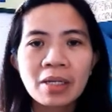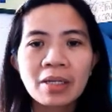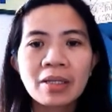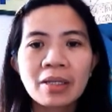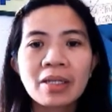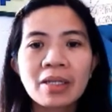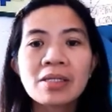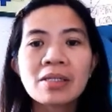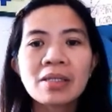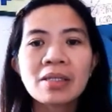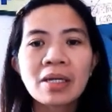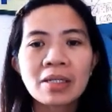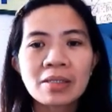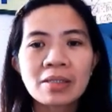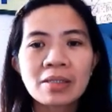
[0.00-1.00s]

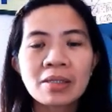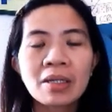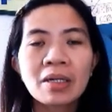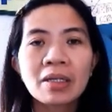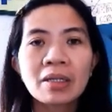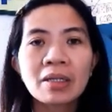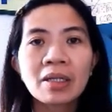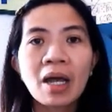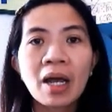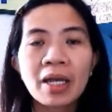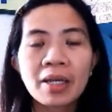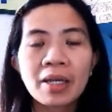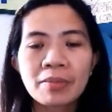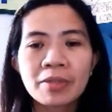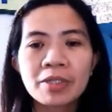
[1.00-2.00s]
distance,
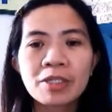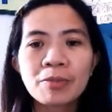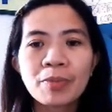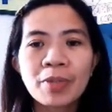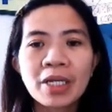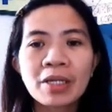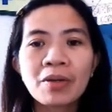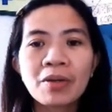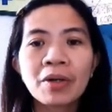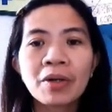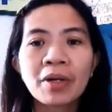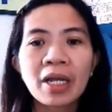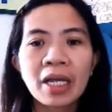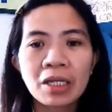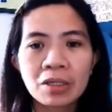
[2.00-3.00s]
time, speed, or
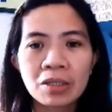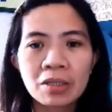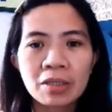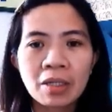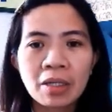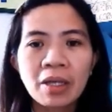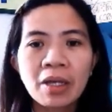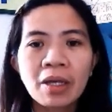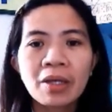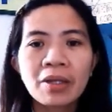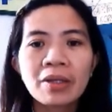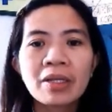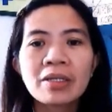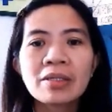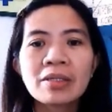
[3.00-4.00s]
age.
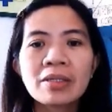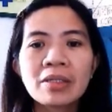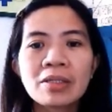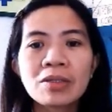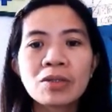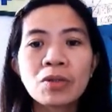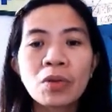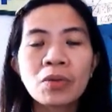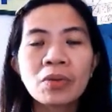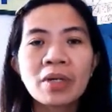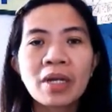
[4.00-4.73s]
This is known